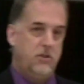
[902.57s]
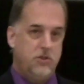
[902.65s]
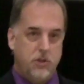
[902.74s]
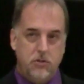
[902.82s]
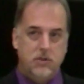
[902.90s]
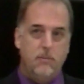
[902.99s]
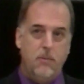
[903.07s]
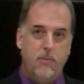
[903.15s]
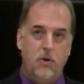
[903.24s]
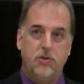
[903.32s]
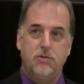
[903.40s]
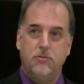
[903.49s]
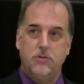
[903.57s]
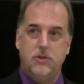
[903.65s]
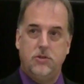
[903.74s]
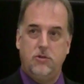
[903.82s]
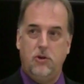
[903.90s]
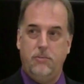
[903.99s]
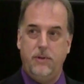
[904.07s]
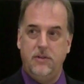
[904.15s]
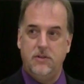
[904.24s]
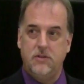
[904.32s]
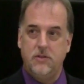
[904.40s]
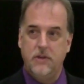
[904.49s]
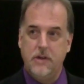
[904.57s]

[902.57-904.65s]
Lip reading: to show some emotional disturbance,